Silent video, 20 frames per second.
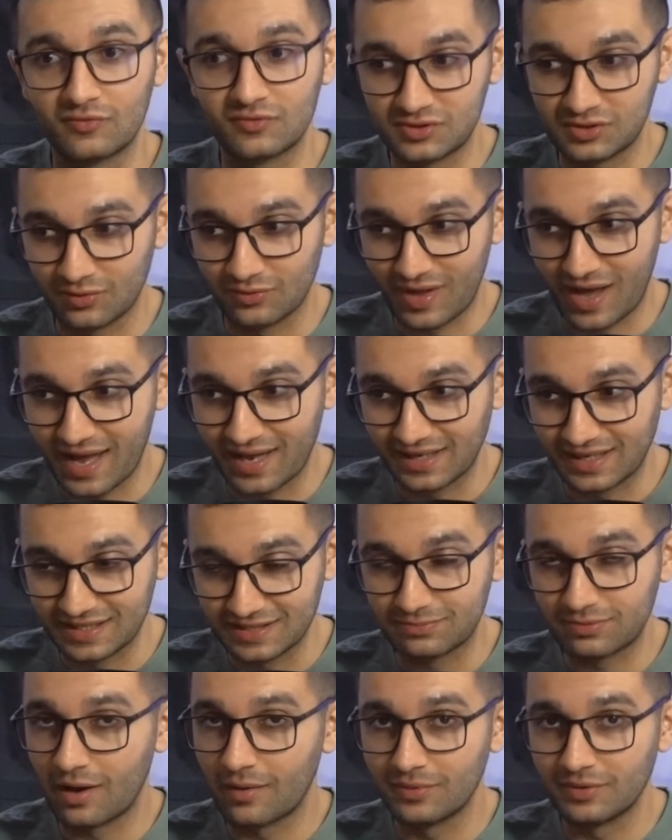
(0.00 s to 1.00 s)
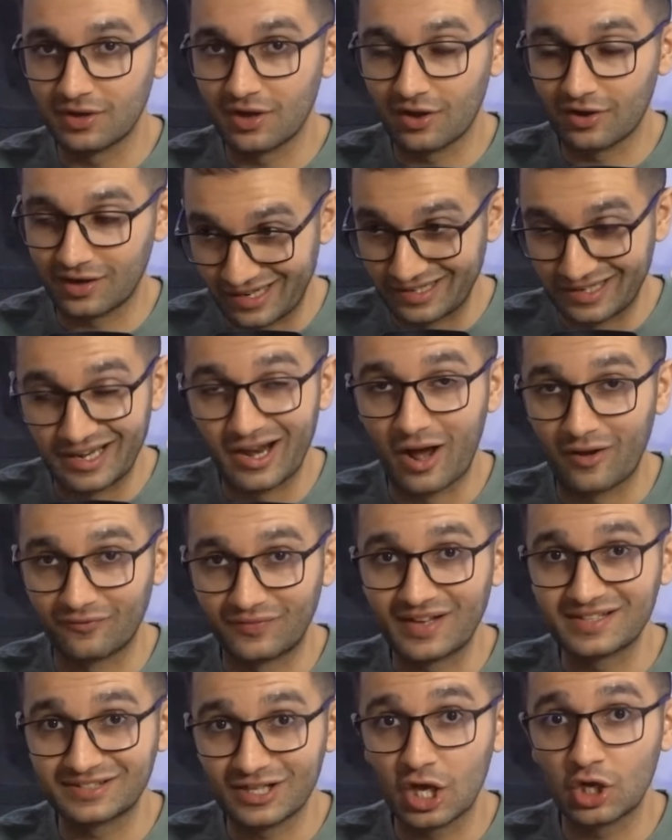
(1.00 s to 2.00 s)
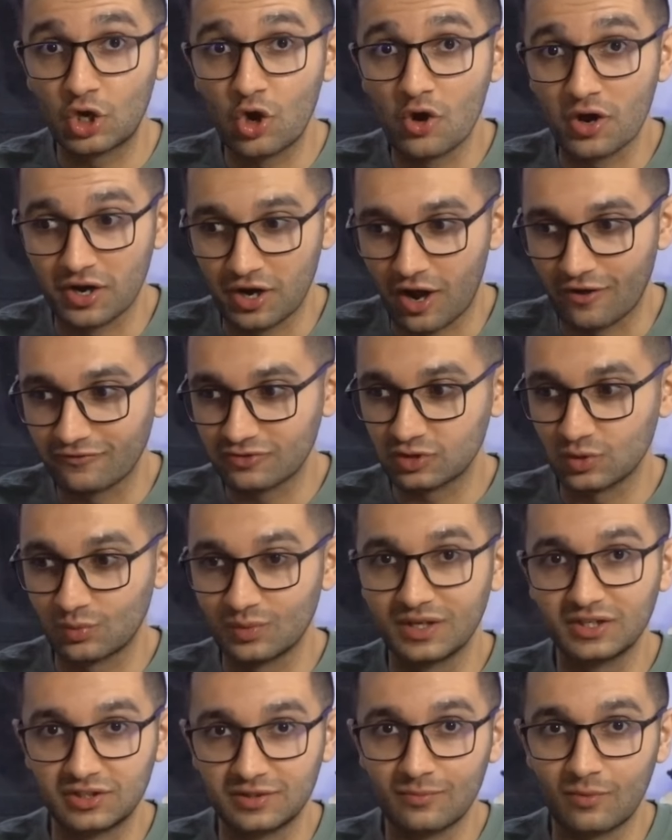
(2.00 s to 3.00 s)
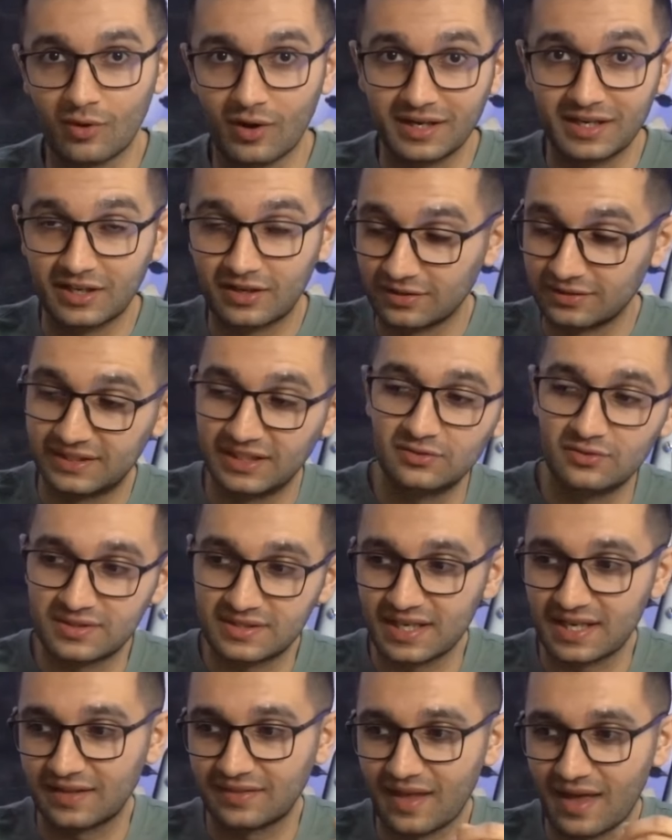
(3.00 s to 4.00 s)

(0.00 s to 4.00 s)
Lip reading: So that is probably not enough. That's not good enough. So we need to more. And he continues saying